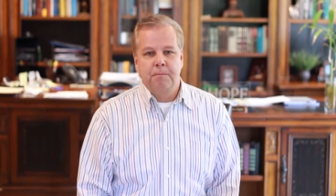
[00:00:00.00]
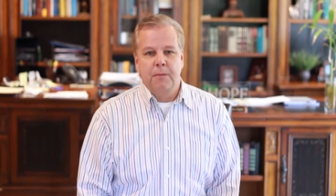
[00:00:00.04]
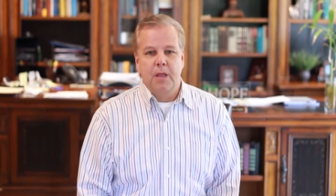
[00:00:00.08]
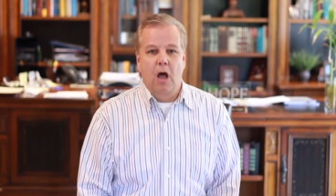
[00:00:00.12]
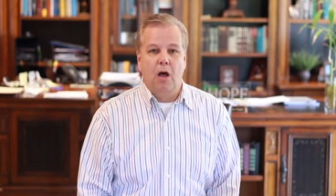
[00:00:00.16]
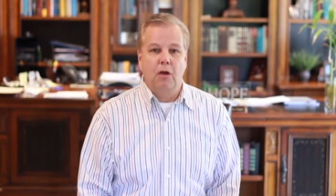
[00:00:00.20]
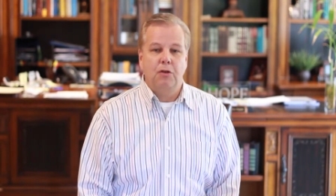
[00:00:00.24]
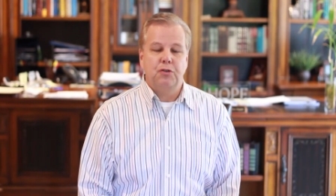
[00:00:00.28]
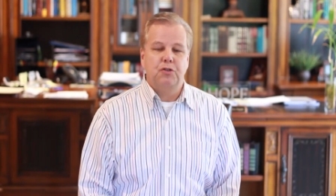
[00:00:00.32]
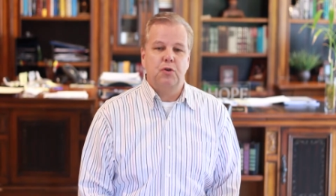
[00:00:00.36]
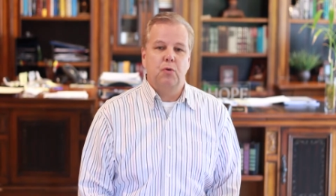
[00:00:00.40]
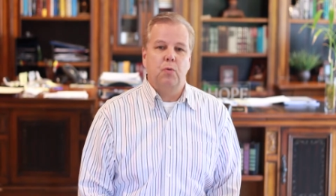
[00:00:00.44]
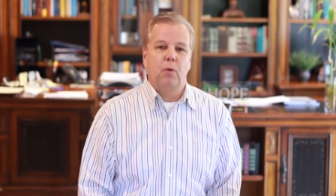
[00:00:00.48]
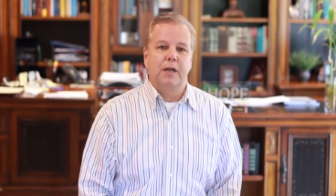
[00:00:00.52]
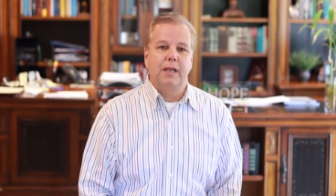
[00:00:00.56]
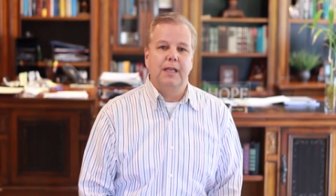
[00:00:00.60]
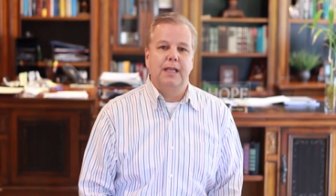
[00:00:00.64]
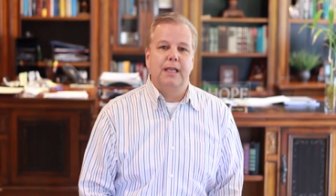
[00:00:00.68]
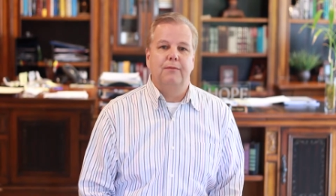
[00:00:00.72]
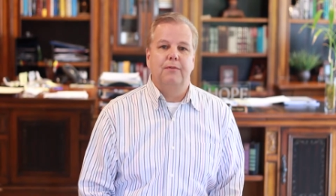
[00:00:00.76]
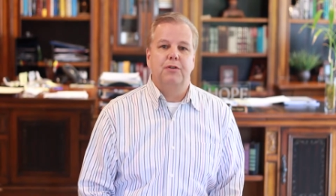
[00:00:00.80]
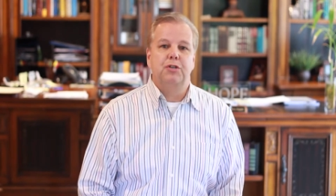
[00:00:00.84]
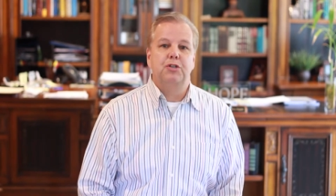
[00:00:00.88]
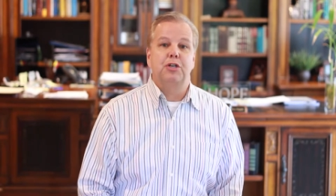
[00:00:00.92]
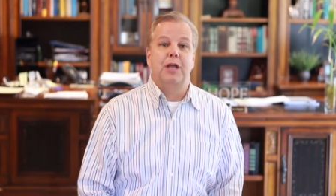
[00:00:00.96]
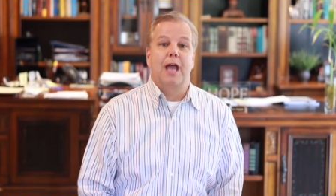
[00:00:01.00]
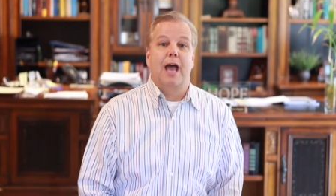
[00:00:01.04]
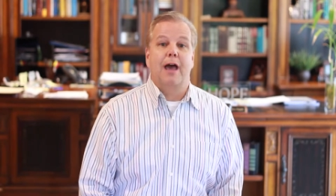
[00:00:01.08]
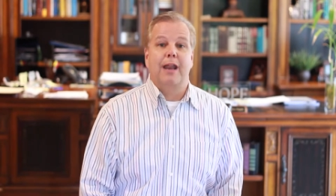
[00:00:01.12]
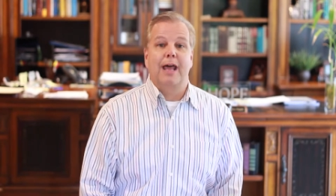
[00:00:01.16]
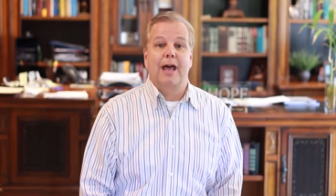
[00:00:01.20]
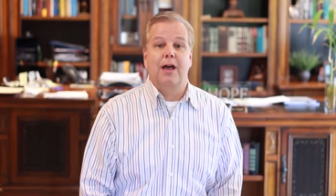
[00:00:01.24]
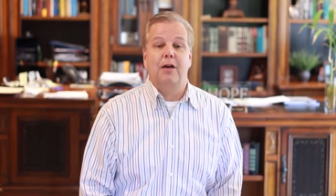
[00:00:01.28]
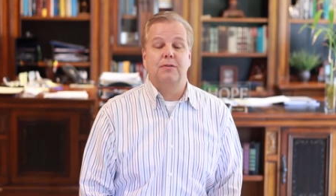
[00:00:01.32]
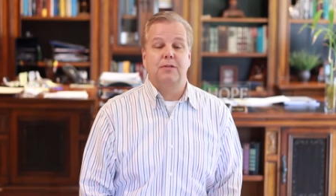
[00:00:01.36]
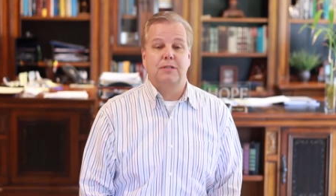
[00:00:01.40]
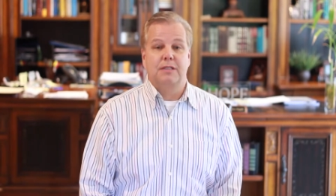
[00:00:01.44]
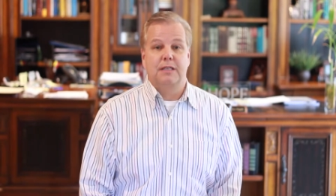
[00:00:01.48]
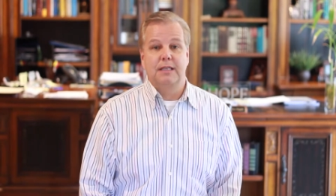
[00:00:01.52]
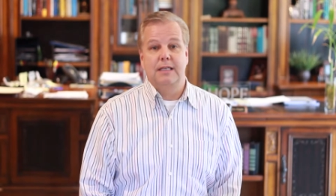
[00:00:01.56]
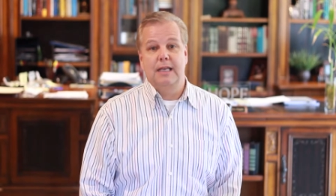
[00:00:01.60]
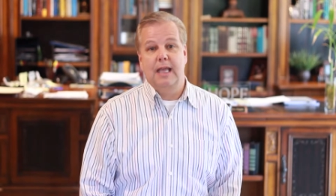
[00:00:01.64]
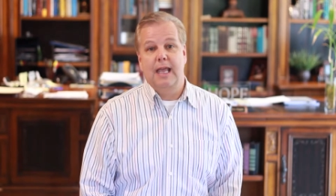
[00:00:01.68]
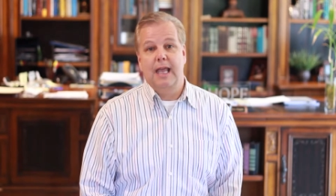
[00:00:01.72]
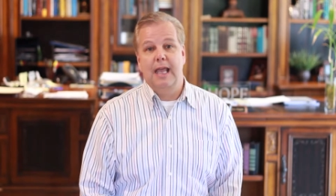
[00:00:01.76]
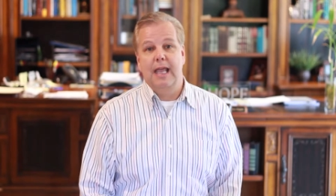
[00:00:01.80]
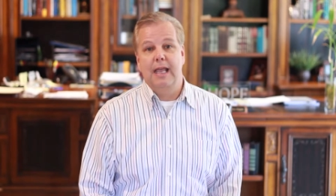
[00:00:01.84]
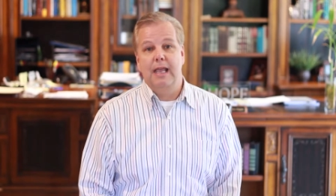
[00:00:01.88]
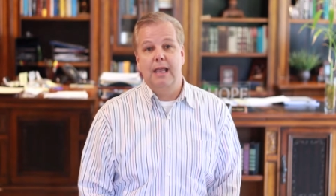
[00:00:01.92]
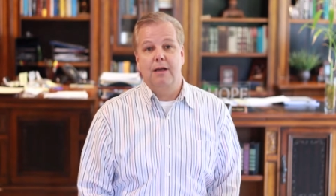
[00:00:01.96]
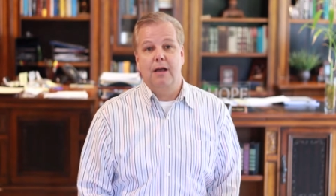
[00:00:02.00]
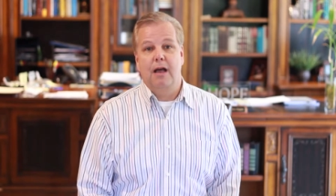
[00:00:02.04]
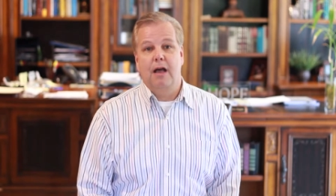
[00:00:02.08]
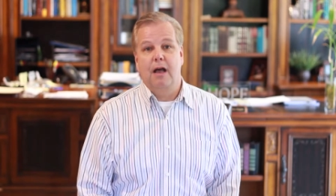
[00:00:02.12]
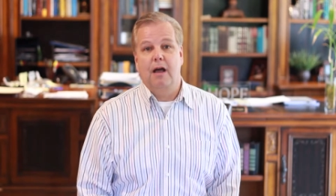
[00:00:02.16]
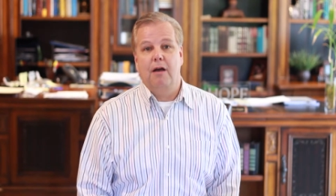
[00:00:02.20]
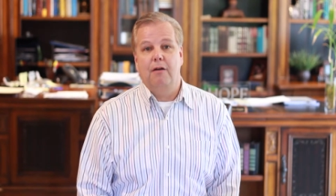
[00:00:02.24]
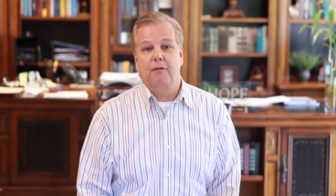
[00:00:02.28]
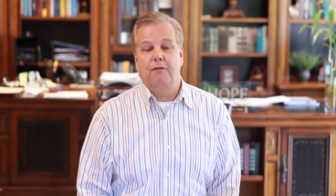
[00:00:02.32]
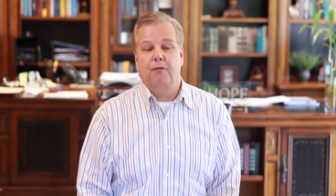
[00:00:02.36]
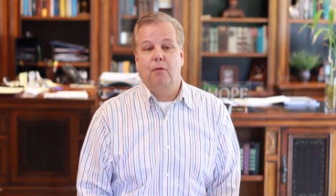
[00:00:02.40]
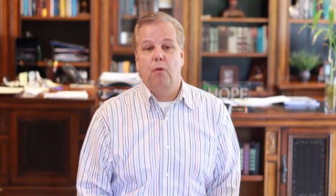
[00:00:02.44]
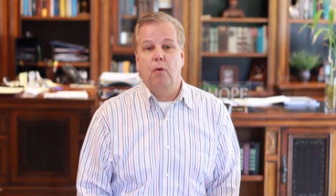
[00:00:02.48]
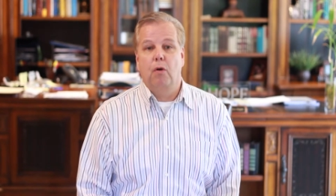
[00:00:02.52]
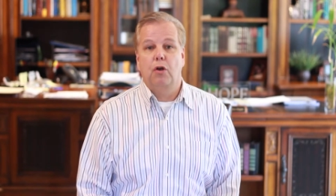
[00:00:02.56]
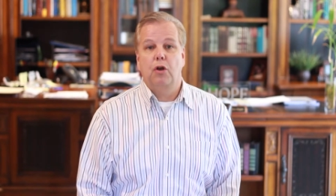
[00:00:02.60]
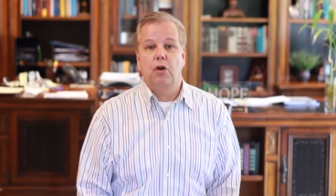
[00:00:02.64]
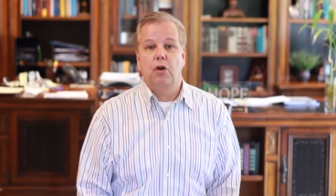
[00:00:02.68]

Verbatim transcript: Also, want to give a shout out today uh, for